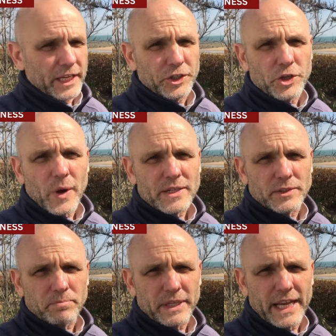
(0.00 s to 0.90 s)
In the
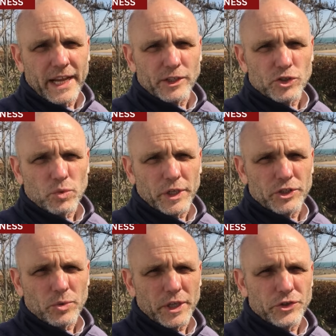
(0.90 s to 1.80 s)
US, it began in
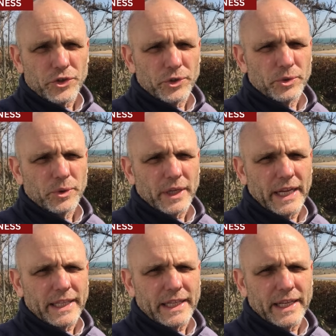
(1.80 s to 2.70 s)
2022
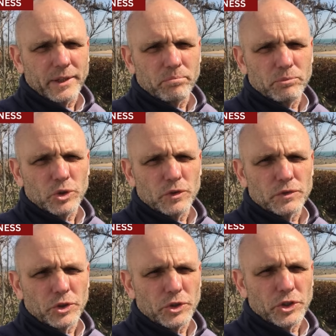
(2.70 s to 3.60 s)
and then it
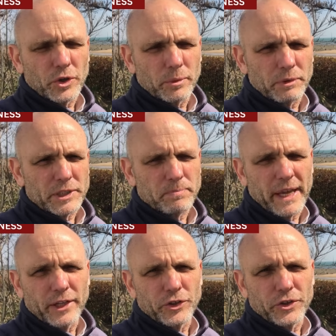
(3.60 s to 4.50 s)
moved to Europe,
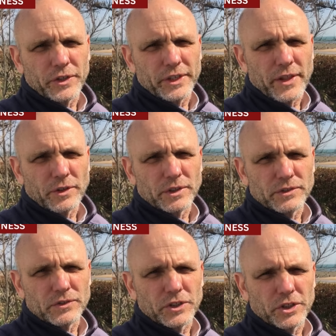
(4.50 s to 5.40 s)
expanded to the
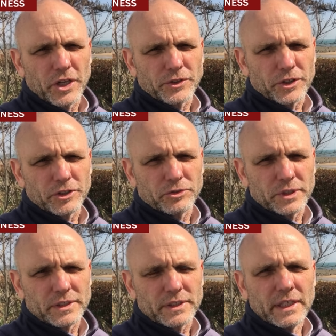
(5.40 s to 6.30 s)
Netherlands and other
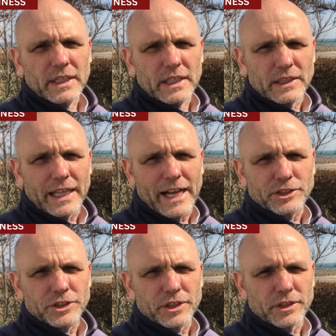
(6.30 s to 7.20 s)
countries
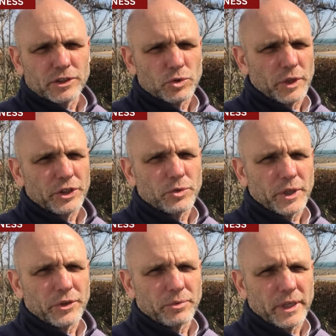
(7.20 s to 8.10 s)
last year,
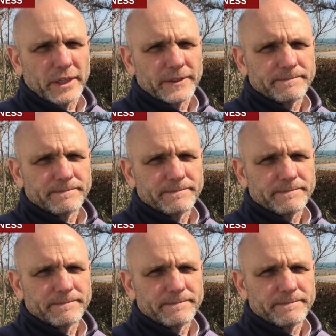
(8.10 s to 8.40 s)
2023.